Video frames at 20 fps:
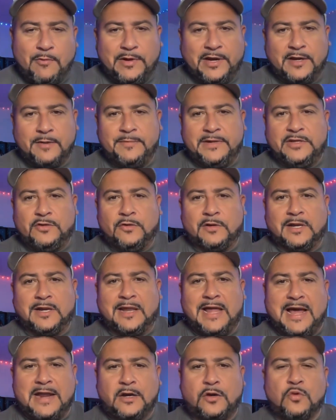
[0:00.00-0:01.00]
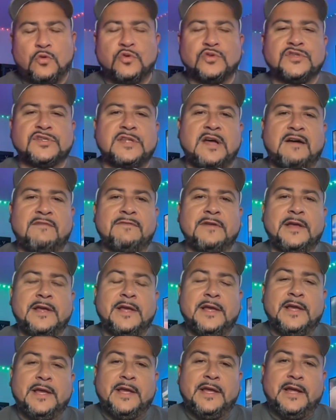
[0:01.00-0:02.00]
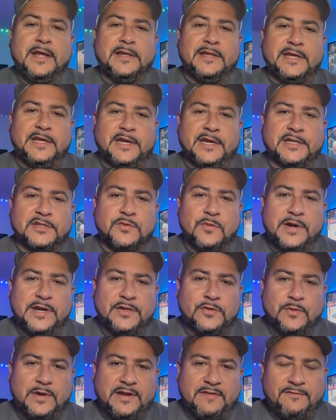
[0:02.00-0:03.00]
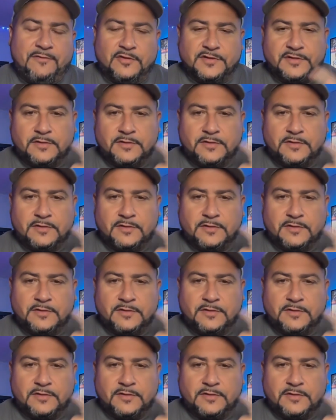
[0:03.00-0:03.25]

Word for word: We're going to be doing a lot of cool stuff in the year 2024,